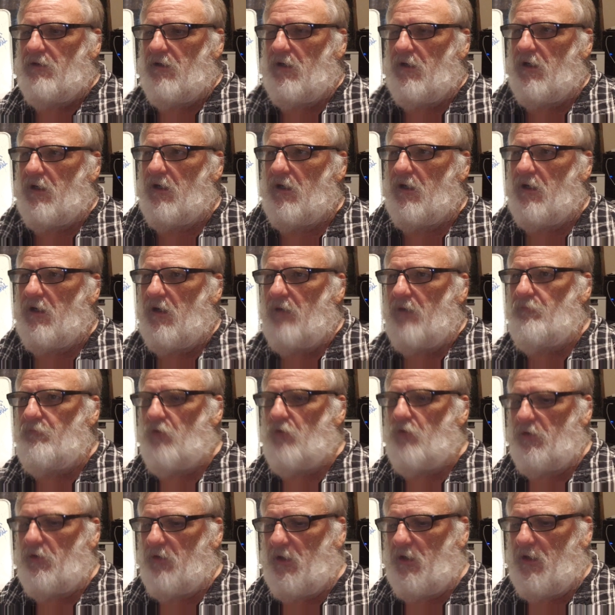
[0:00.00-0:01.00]
I'm
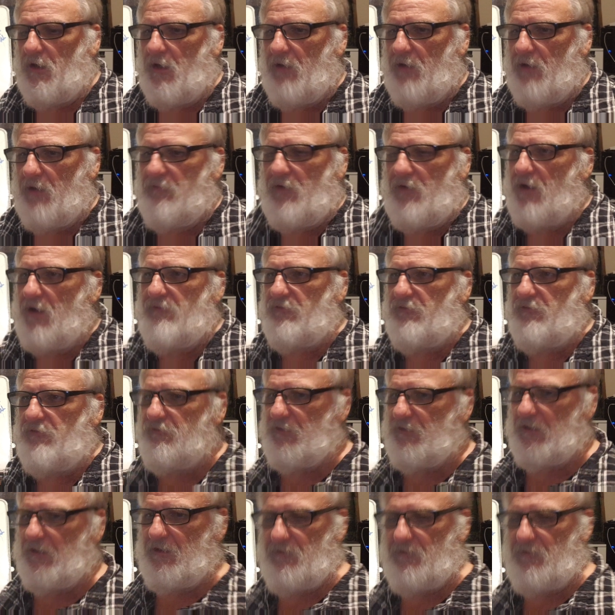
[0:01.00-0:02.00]
not. I have a
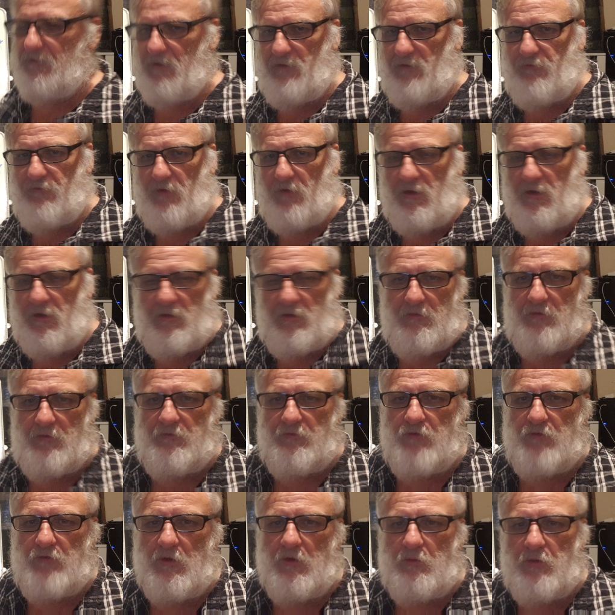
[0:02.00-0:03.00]
feeling that if I
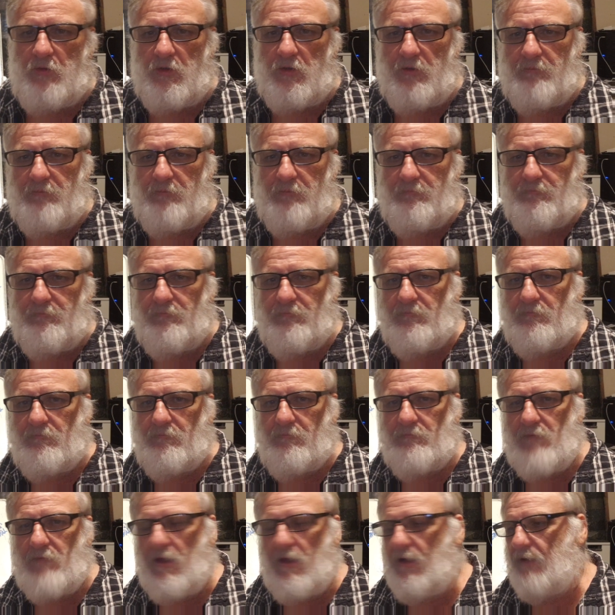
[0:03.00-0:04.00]
were
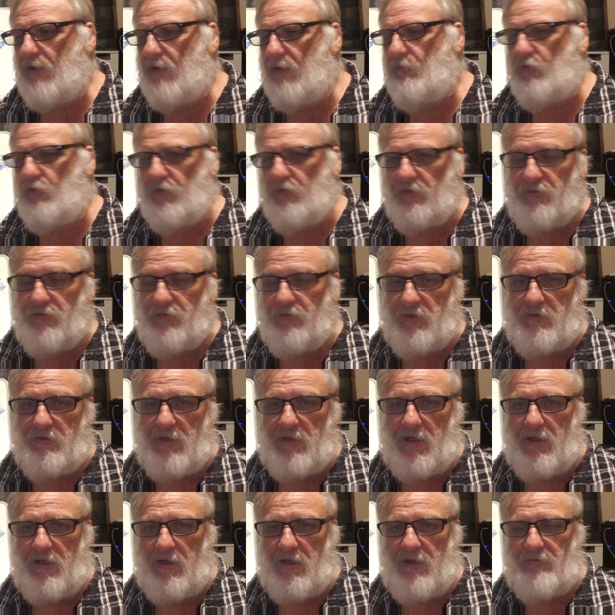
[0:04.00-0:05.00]
able to sit
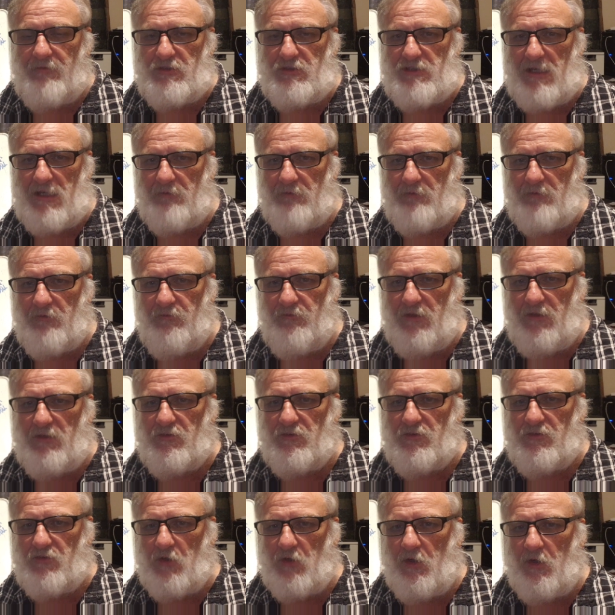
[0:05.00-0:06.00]
down and have a chat with
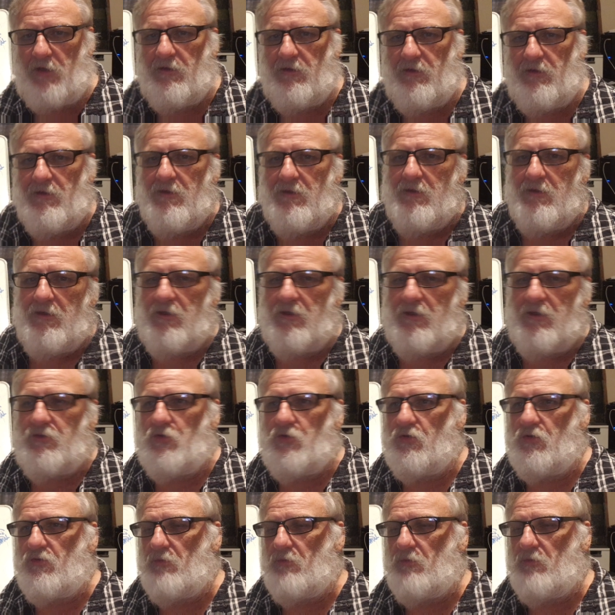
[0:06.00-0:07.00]
Wittgenstein and
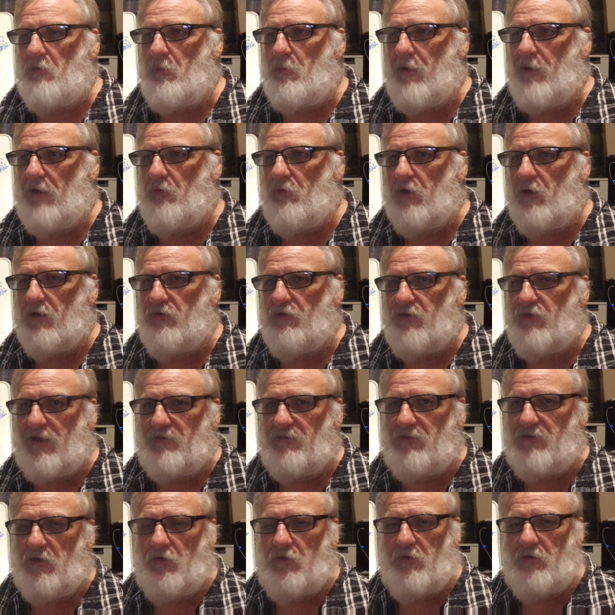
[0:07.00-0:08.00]
talk to him about what he was
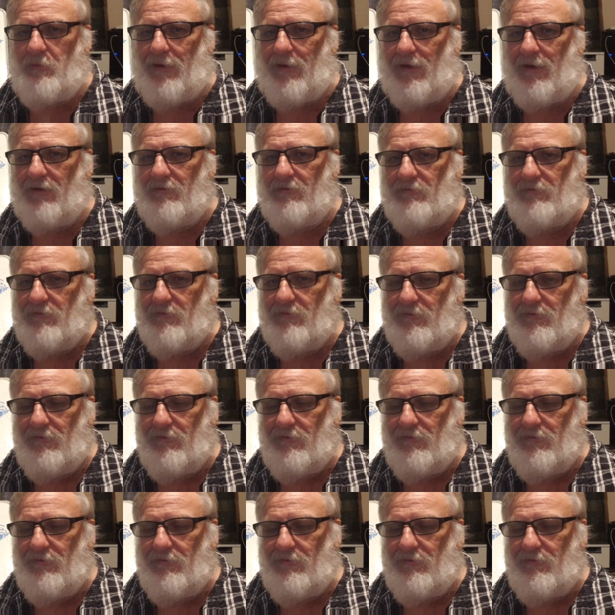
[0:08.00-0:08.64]
actually on about,